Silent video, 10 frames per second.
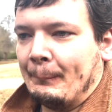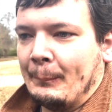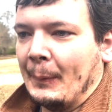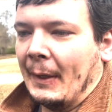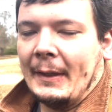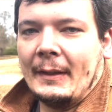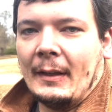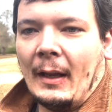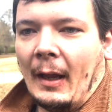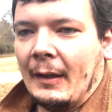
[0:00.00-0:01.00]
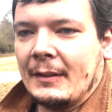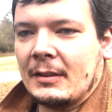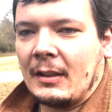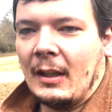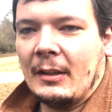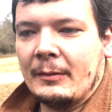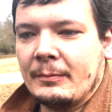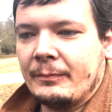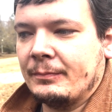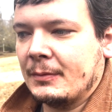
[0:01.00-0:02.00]
but I just kind of
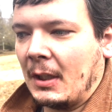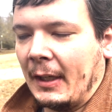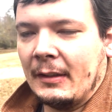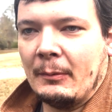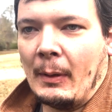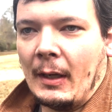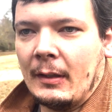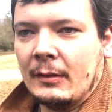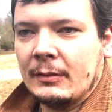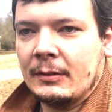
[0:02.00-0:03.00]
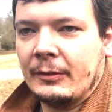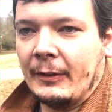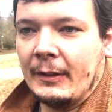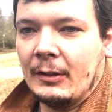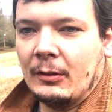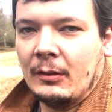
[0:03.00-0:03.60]
tightened it by feel.